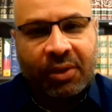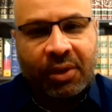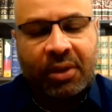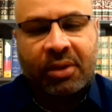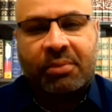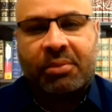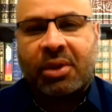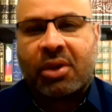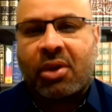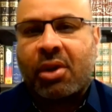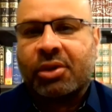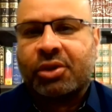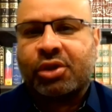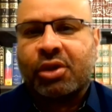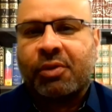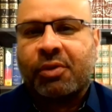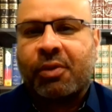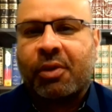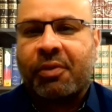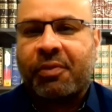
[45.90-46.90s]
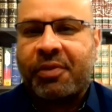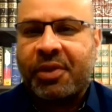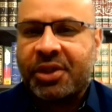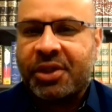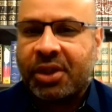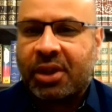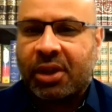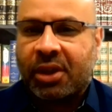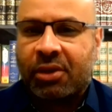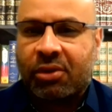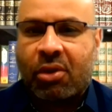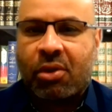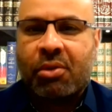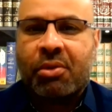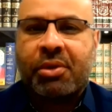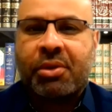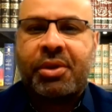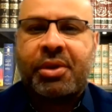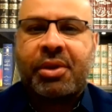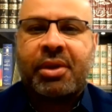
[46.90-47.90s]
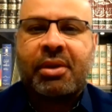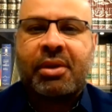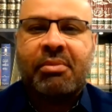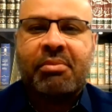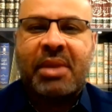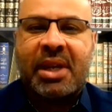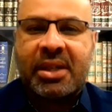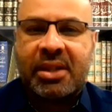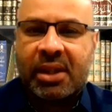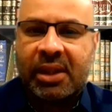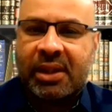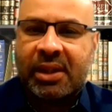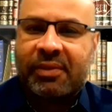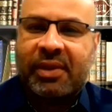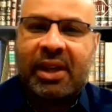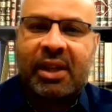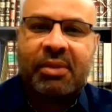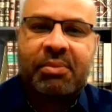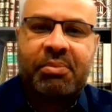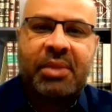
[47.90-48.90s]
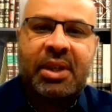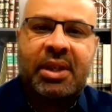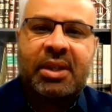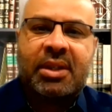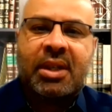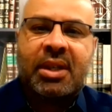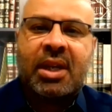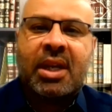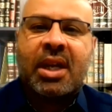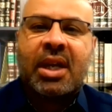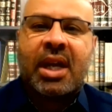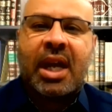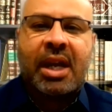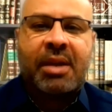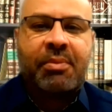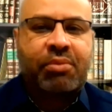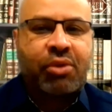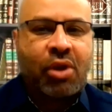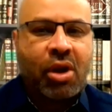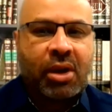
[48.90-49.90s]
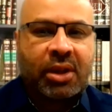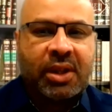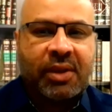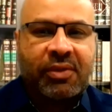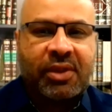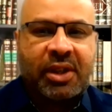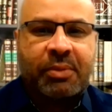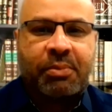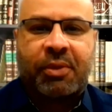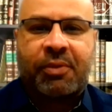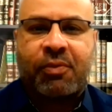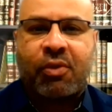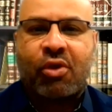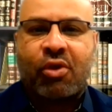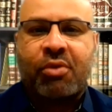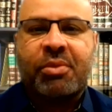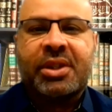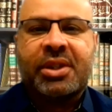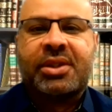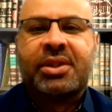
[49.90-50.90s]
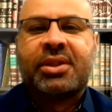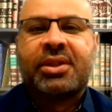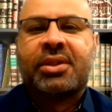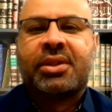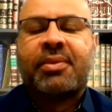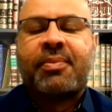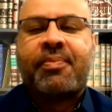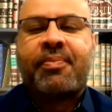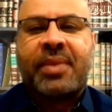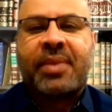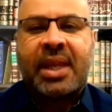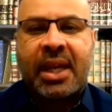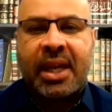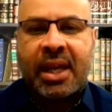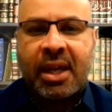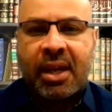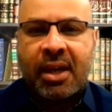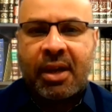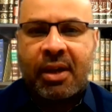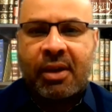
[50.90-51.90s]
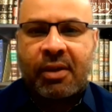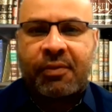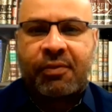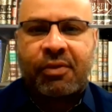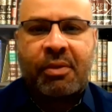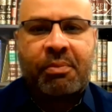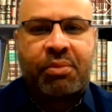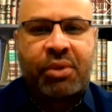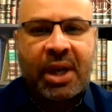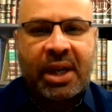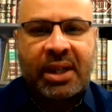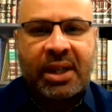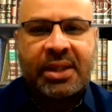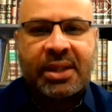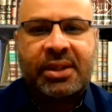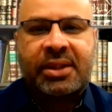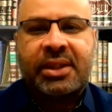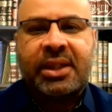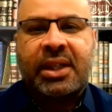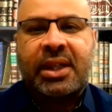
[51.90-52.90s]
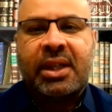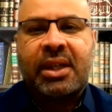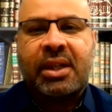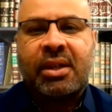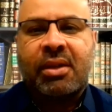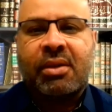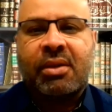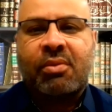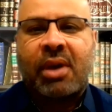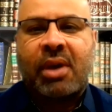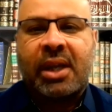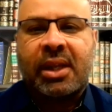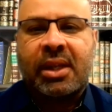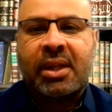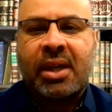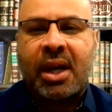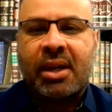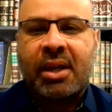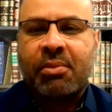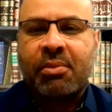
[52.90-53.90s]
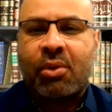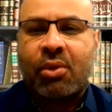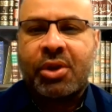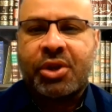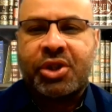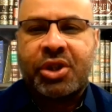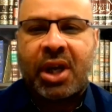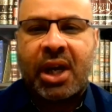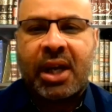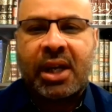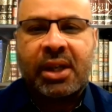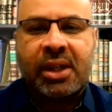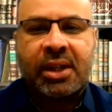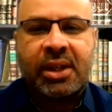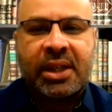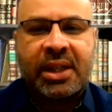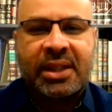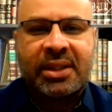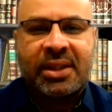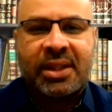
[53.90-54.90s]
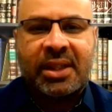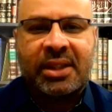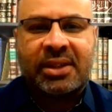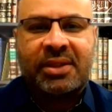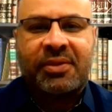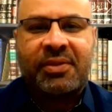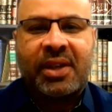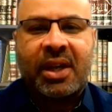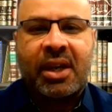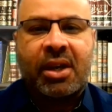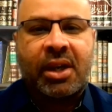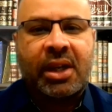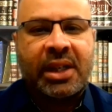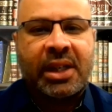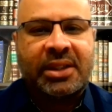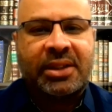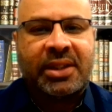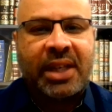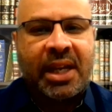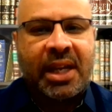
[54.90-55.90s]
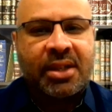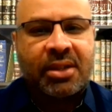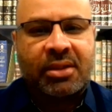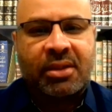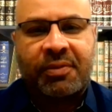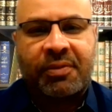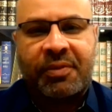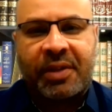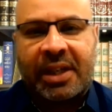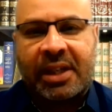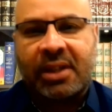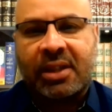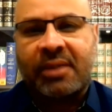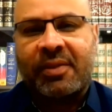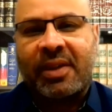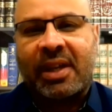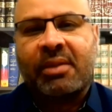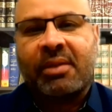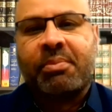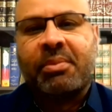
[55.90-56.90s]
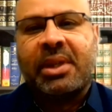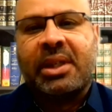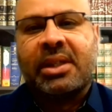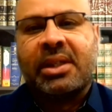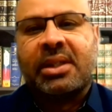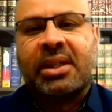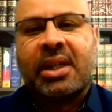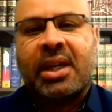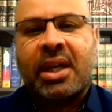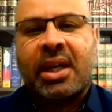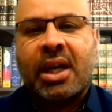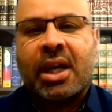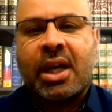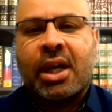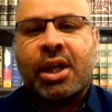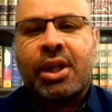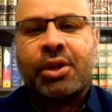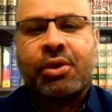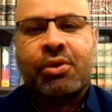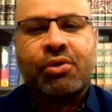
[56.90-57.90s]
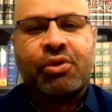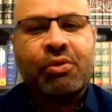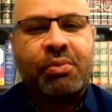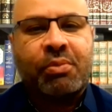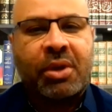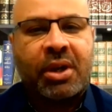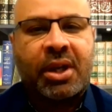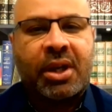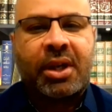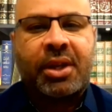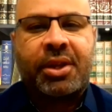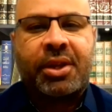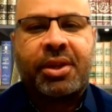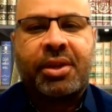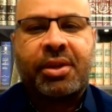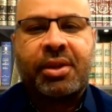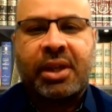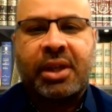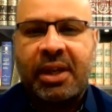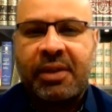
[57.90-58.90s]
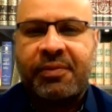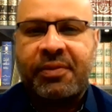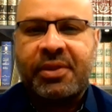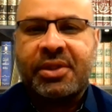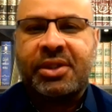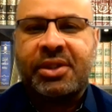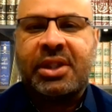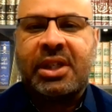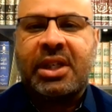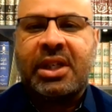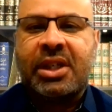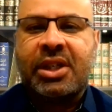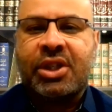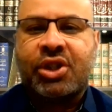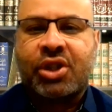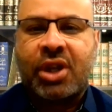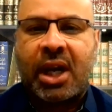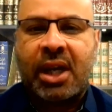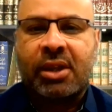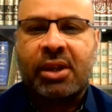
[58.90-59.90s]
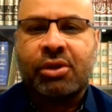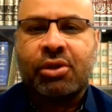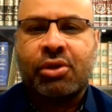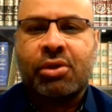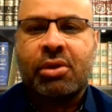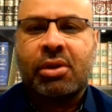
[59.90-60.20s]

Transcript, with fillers: but also for physical growth, mental development, and productivity performance from pregnancy while an unborn child is in its early stages of fetal development through to birth, infancy, childhood,